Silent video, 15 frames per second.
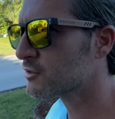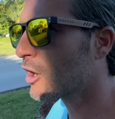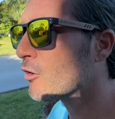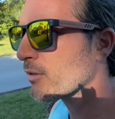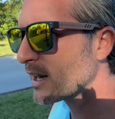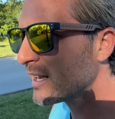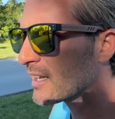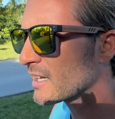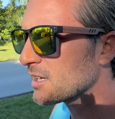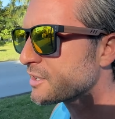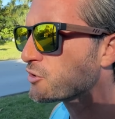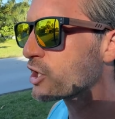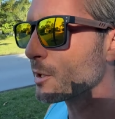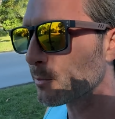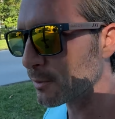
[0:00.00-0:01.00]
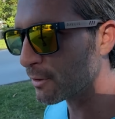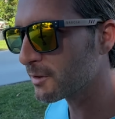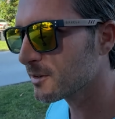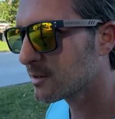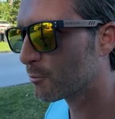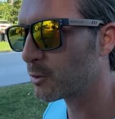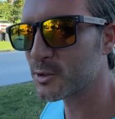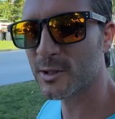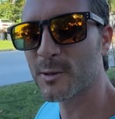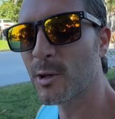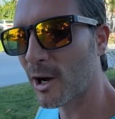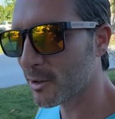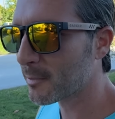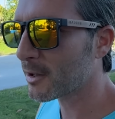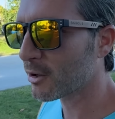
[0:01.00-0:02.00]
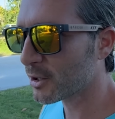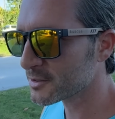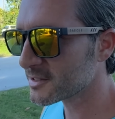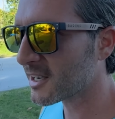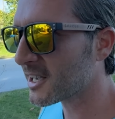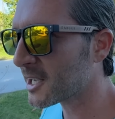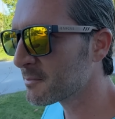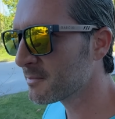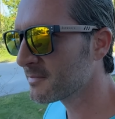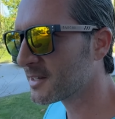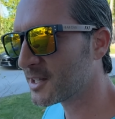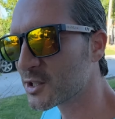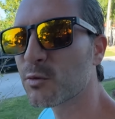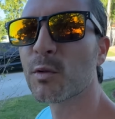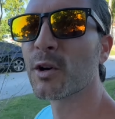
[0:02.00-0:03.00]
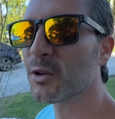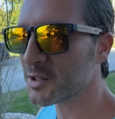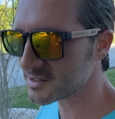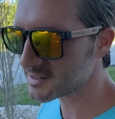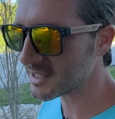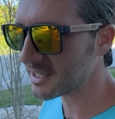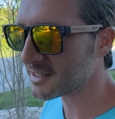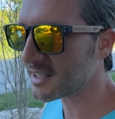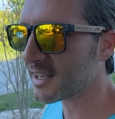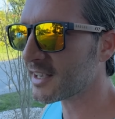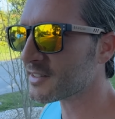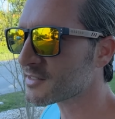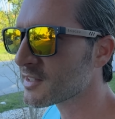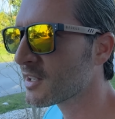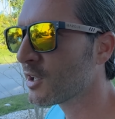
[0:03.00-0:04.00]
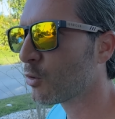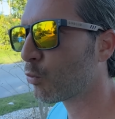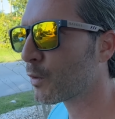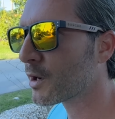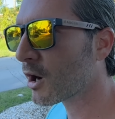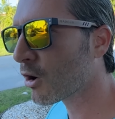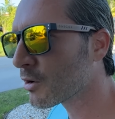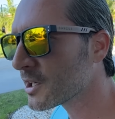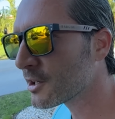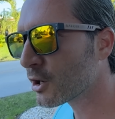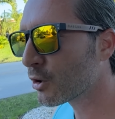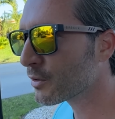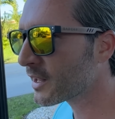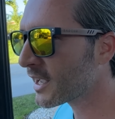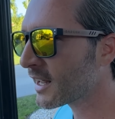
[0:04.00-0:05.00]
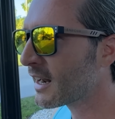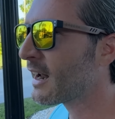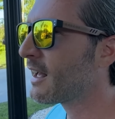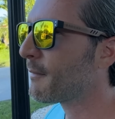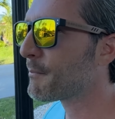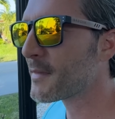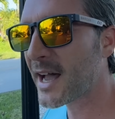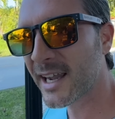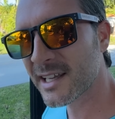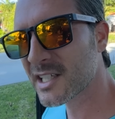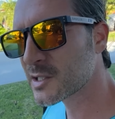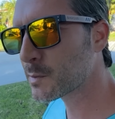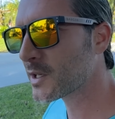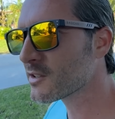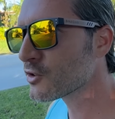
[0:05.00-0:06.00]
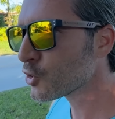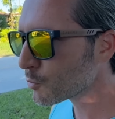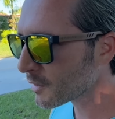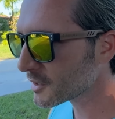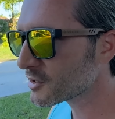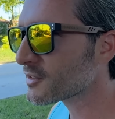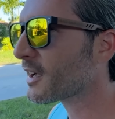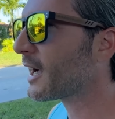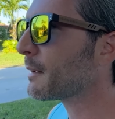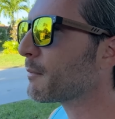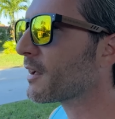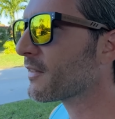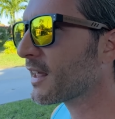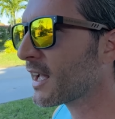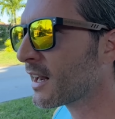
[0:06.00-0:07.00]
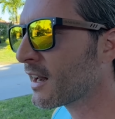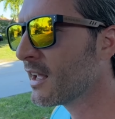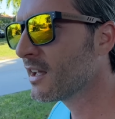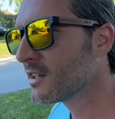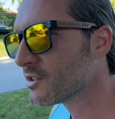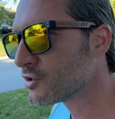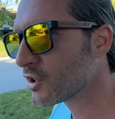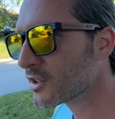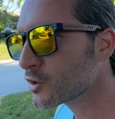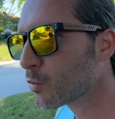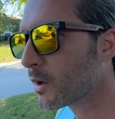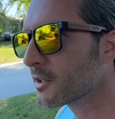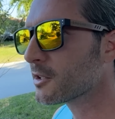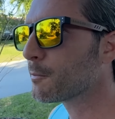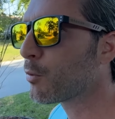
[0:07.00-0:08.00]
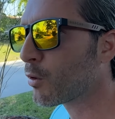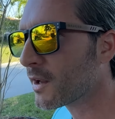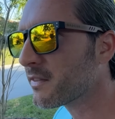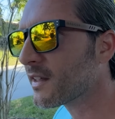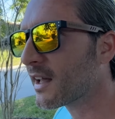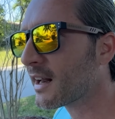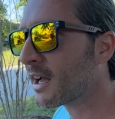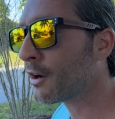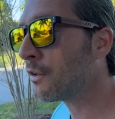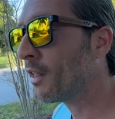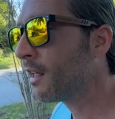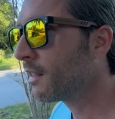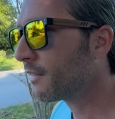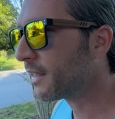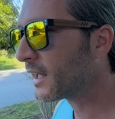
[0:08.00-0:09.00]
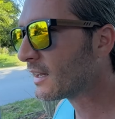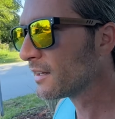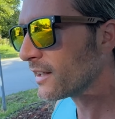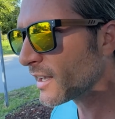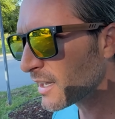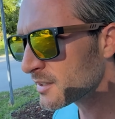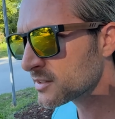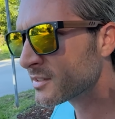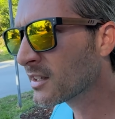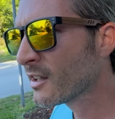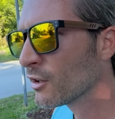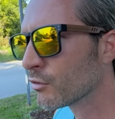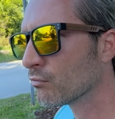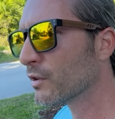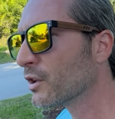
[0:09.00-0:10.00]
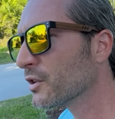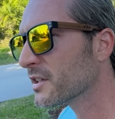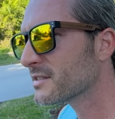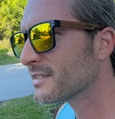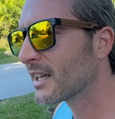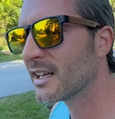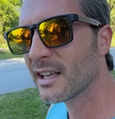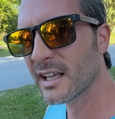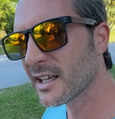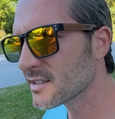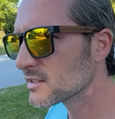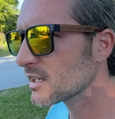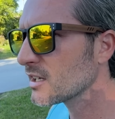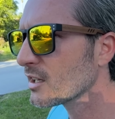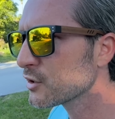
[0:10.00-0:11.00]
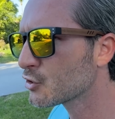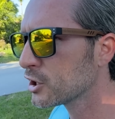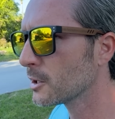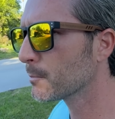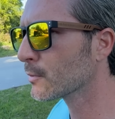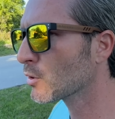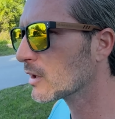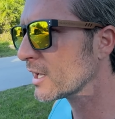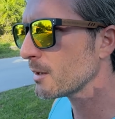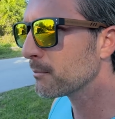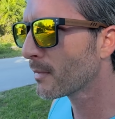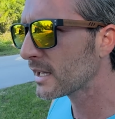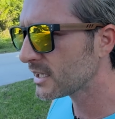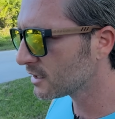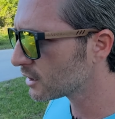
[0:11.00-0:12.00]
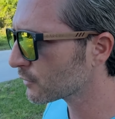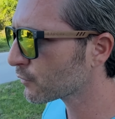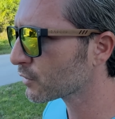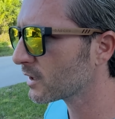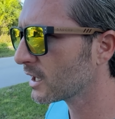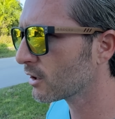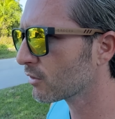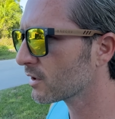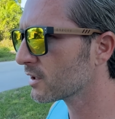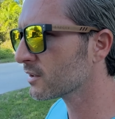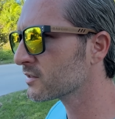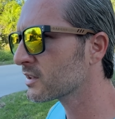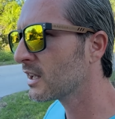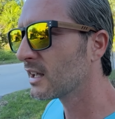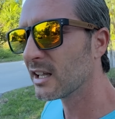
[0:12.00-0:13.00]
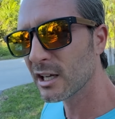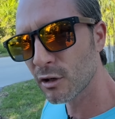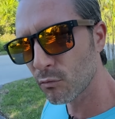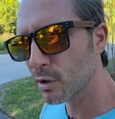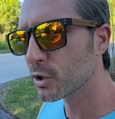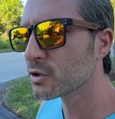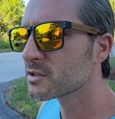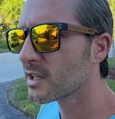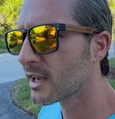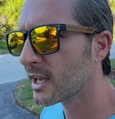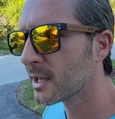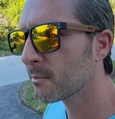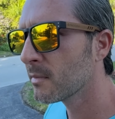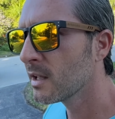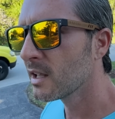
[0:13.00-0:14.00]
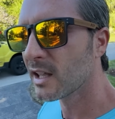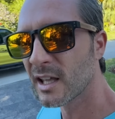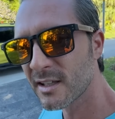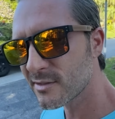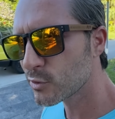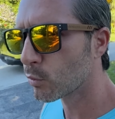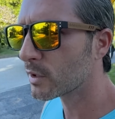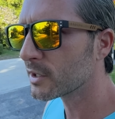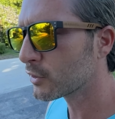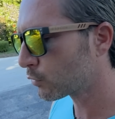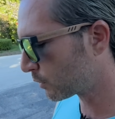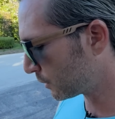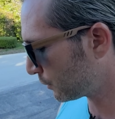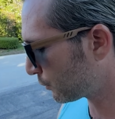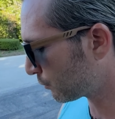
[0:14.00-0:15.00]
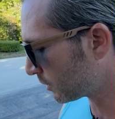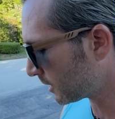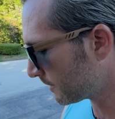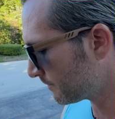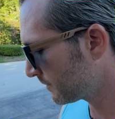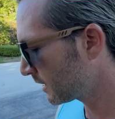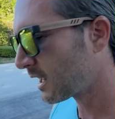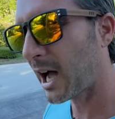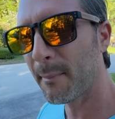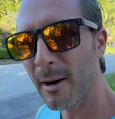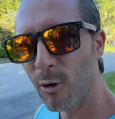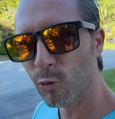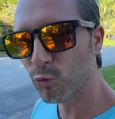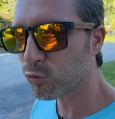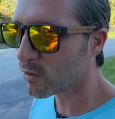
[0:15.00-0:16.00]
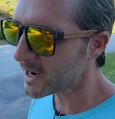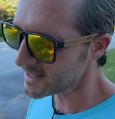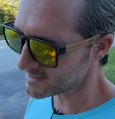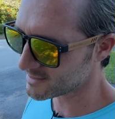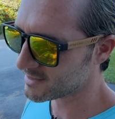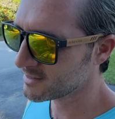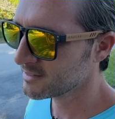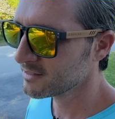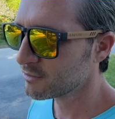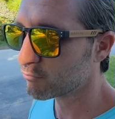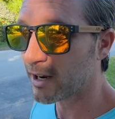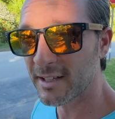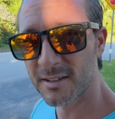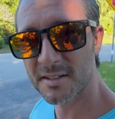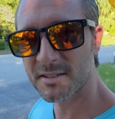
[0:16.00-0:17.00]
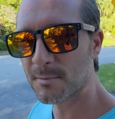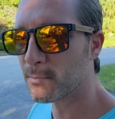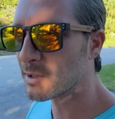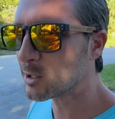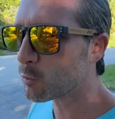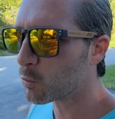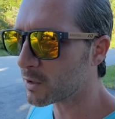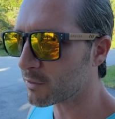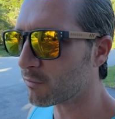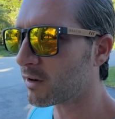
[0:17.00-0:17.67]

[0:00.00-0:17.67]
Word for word: already getting cheaper, which I talk about all the time, is real estate, guys. We already know that. Not gonna spend too much time on that. Just want to point that out that yes, real estate is getting cheaper in many different areas in real time in 2023. How about rent? Rent is a big one,